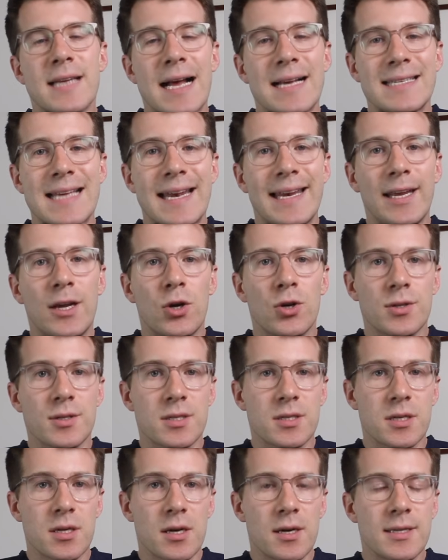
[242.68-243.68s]
has any
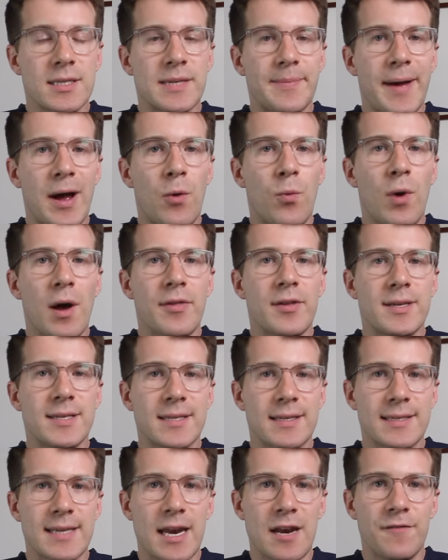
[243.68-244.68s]
concerns about whether
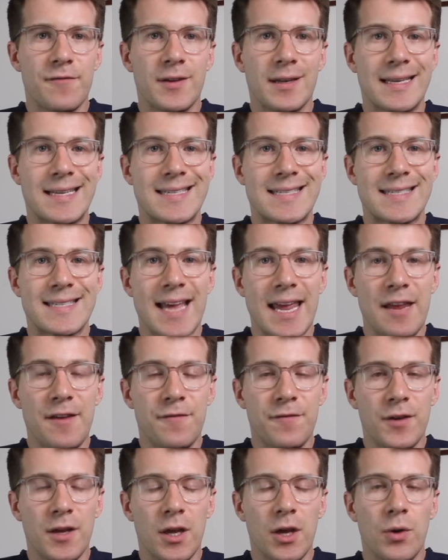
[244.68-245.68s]
Sildenafil is
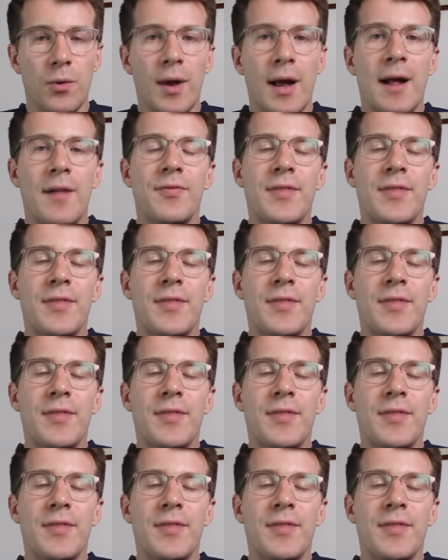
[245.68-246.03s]
safe for you,